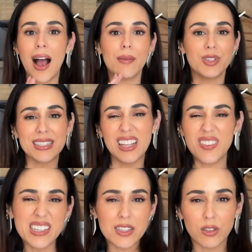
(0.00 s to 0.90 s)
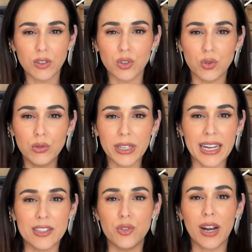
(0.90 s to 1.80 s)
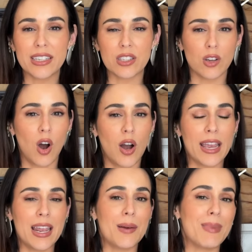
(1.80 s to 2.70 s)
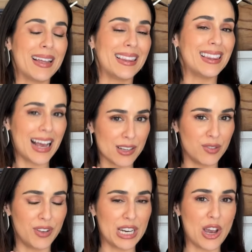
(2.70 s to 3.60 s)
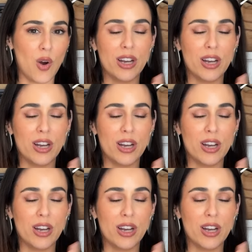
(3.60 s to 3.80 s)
Just loving silver jewelry. As you guys saw in my last video, I